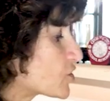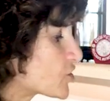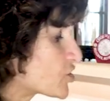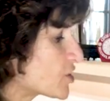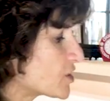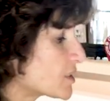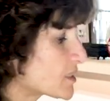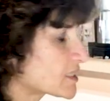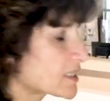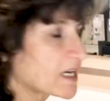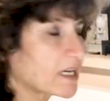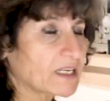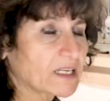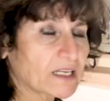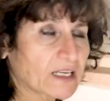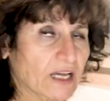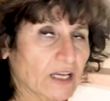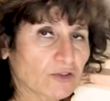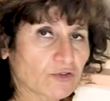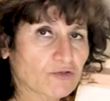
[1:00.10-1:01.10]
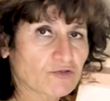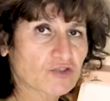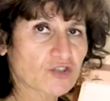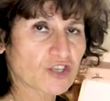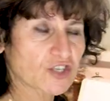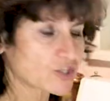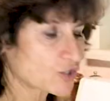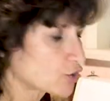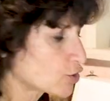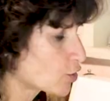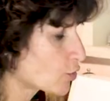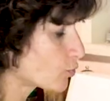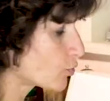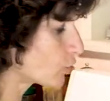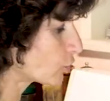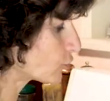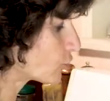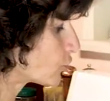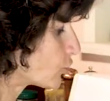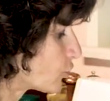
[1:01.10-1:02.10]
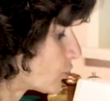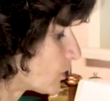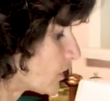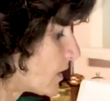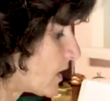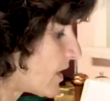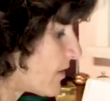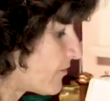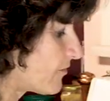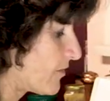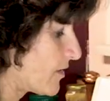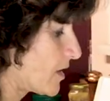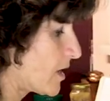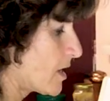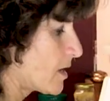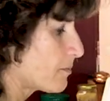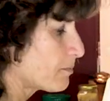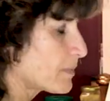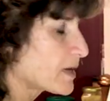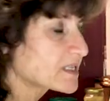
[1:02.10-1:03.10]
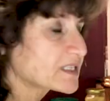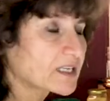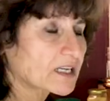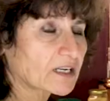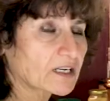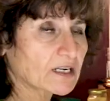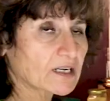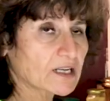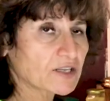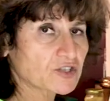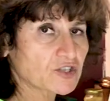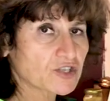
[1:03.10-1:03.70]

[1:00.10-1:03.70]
a cheese any kind of cheese do you want you can have mozzarella